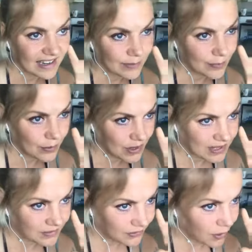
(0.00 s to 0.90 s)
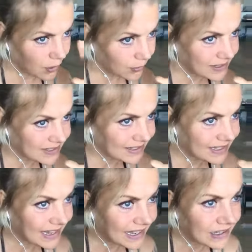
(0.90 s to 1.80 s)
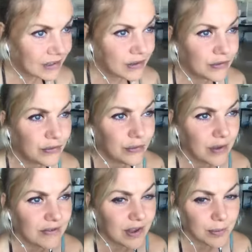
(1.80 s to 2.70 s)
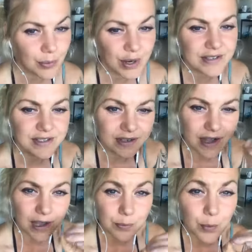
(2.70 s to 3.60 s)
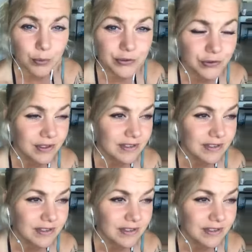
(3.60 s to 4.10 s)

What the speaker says: But it's always linked to a vibration, a emotion.